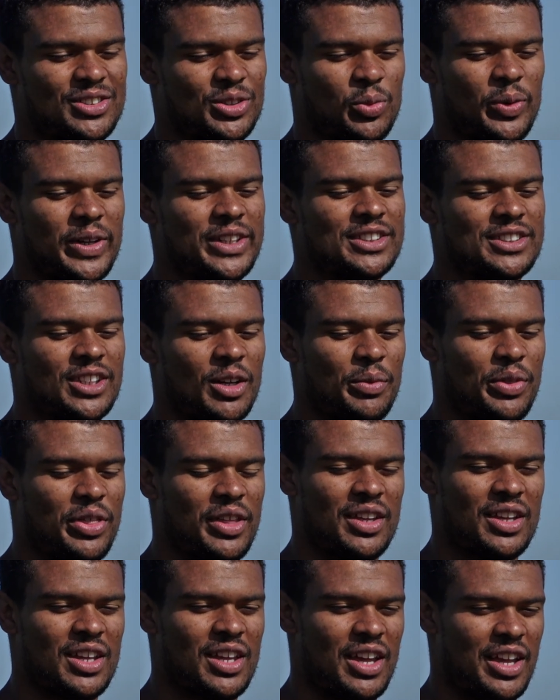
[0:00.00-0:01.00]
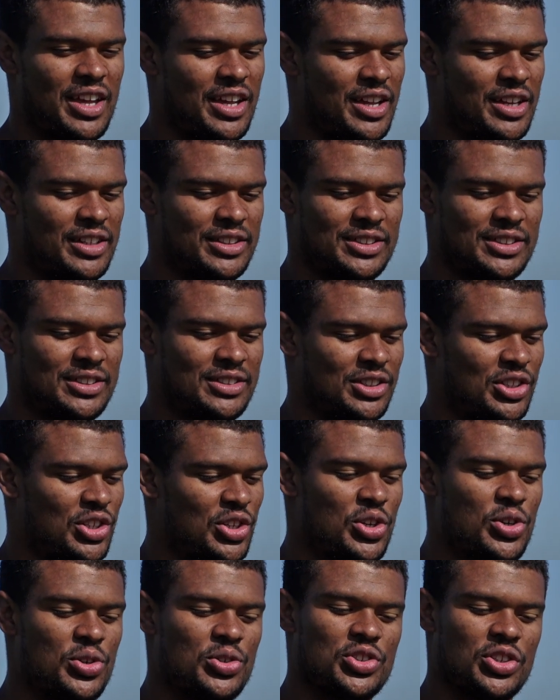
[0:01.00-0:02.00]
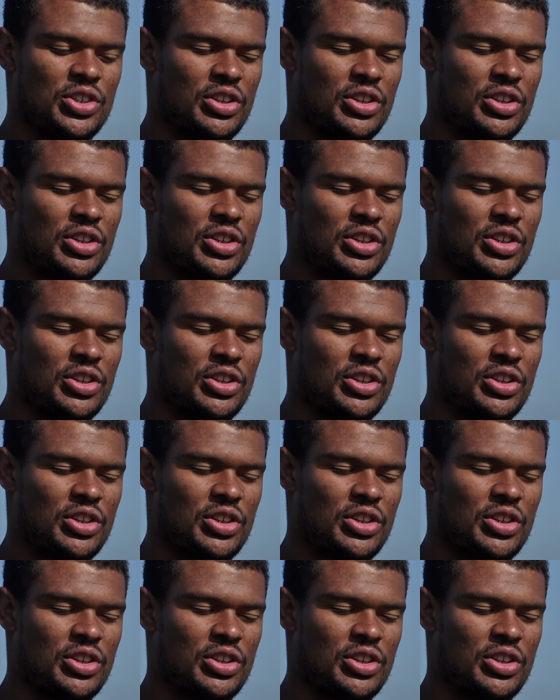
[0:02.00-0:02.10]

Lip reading: win something is huge,